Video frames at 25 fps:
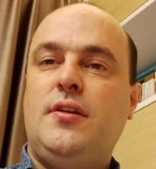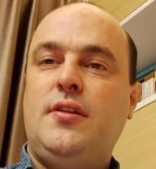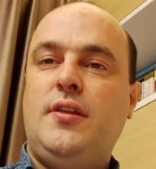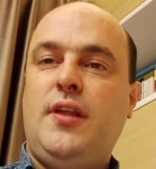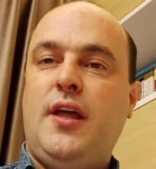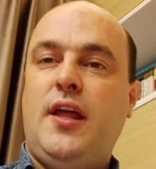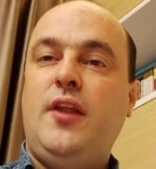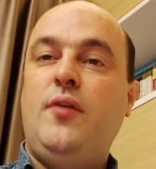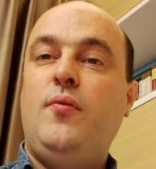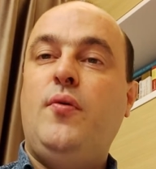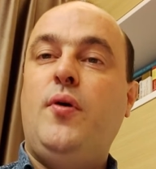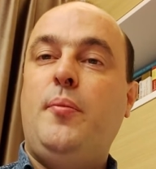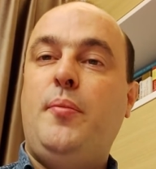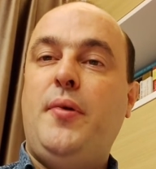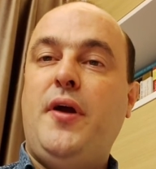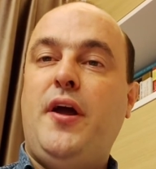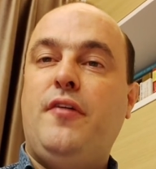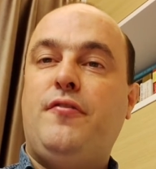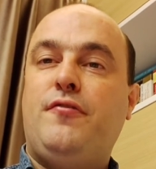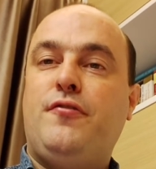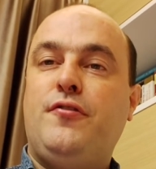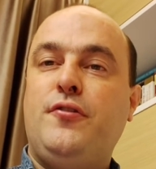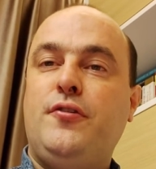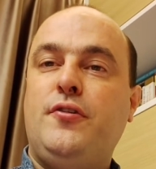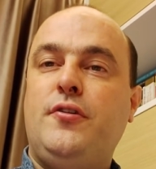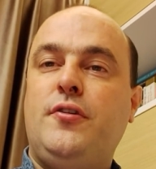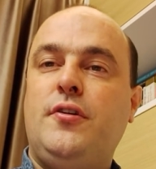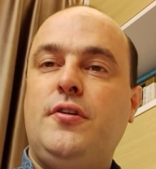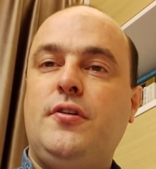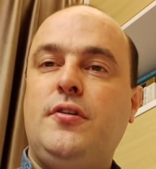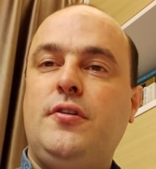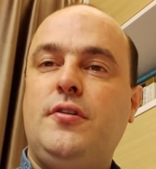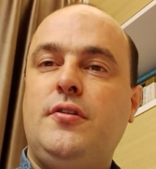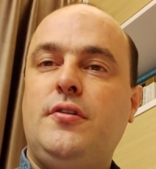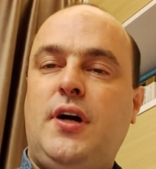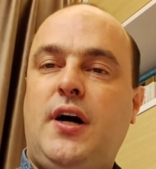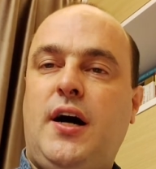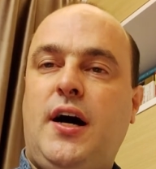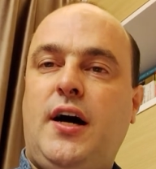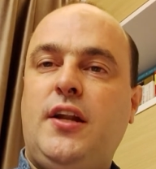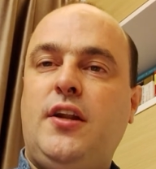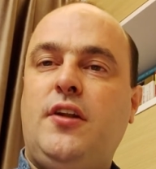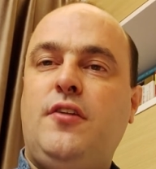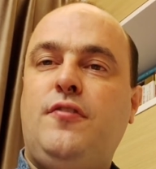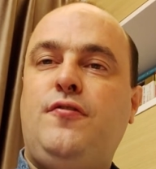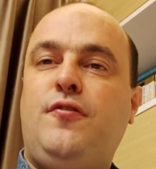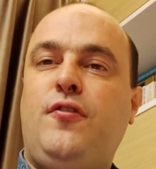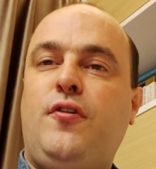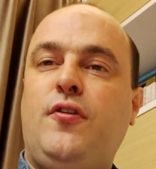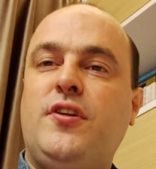Then it will bear fruit
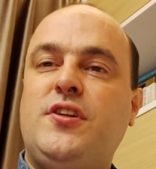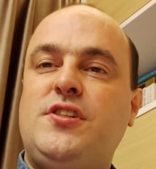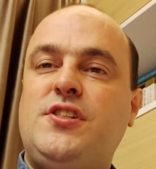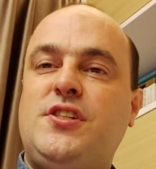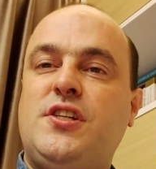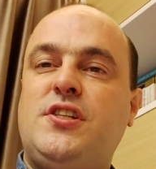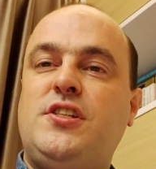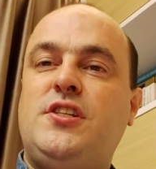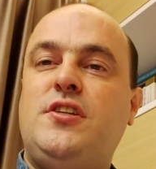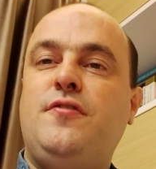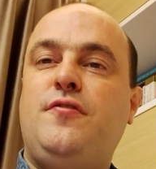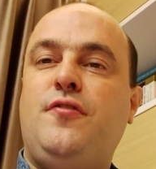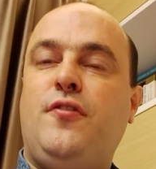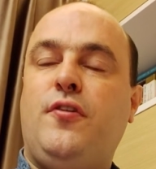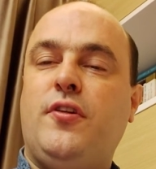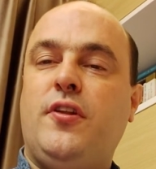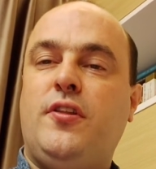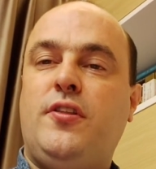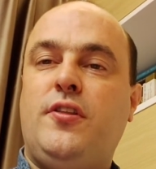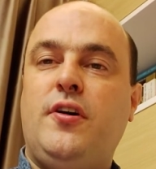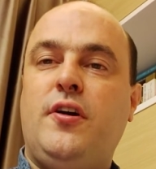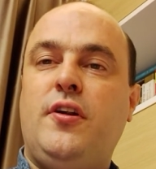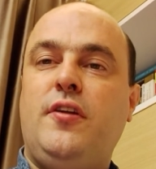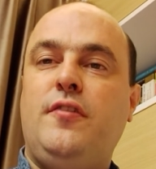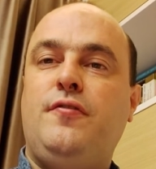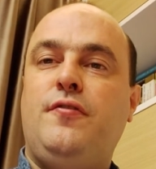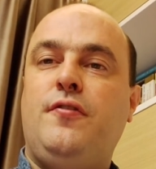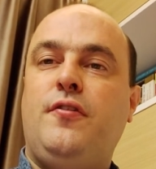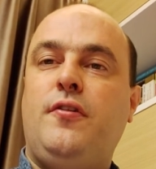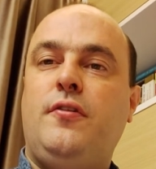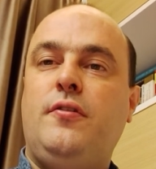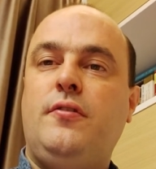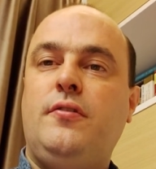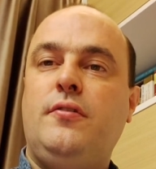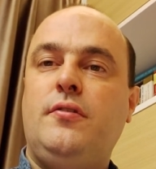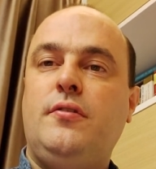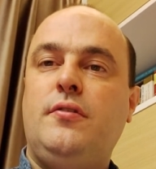100-fold, 60-fold, 30-fold.